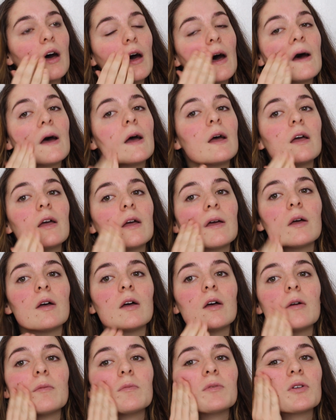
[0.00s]
I
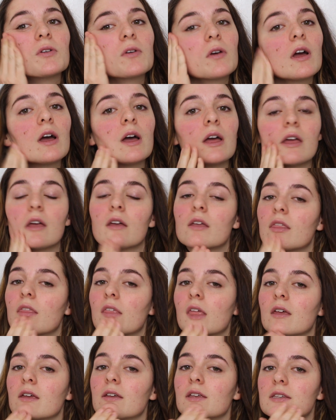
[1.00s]
am trying
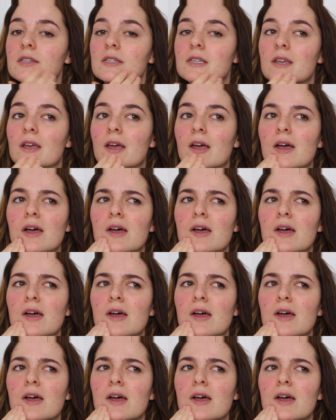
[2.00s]
this.